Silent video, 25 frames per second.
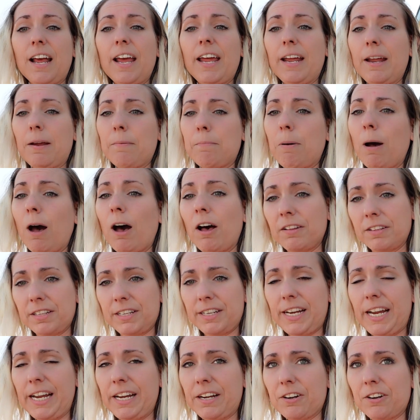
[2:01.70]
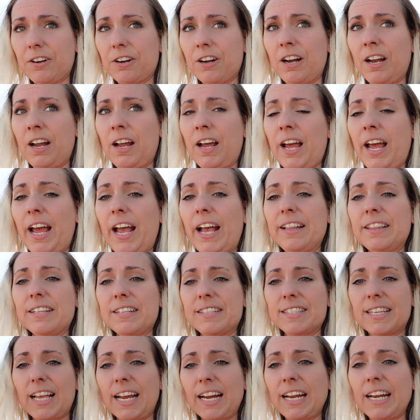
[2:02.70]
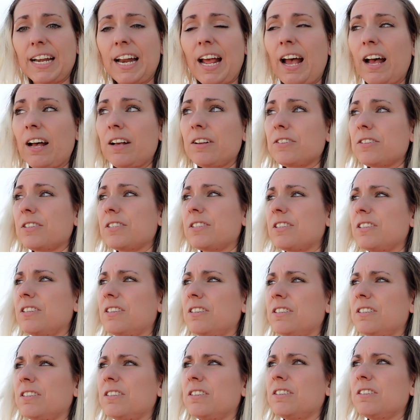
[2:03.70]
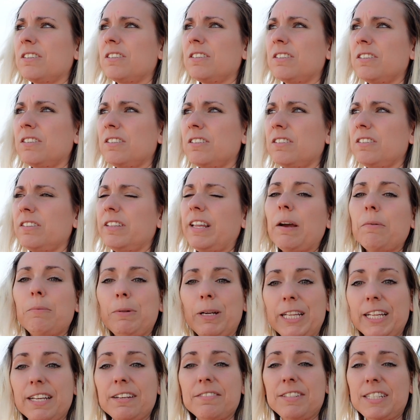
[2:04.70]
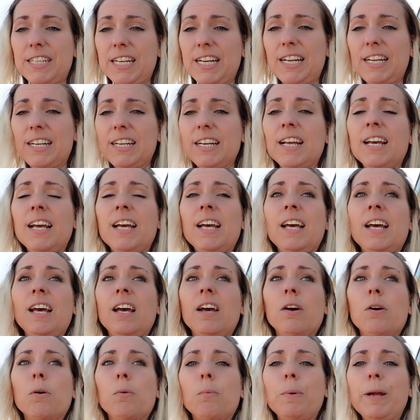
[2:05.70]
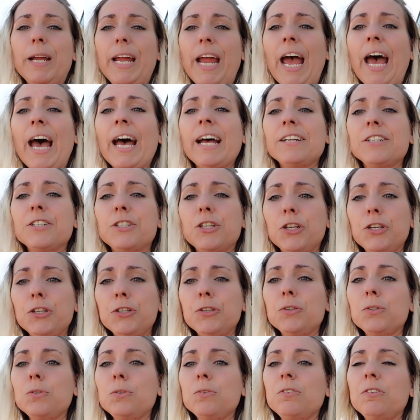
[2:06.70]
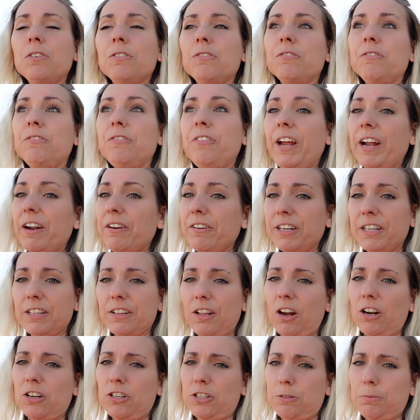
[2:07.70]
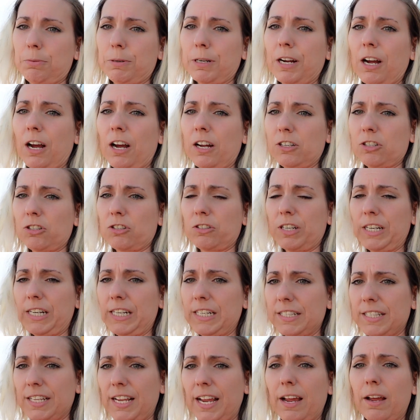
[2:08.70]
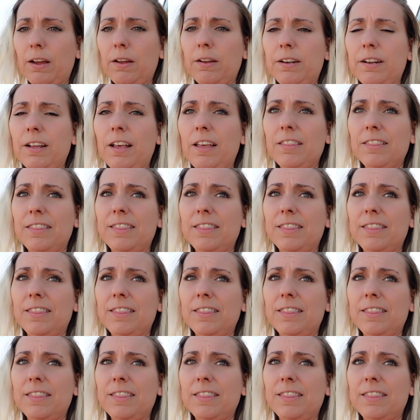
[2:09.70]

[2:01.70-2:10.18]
a pollinator. And the second house that we lived in, we had 2 very large pecan trees, and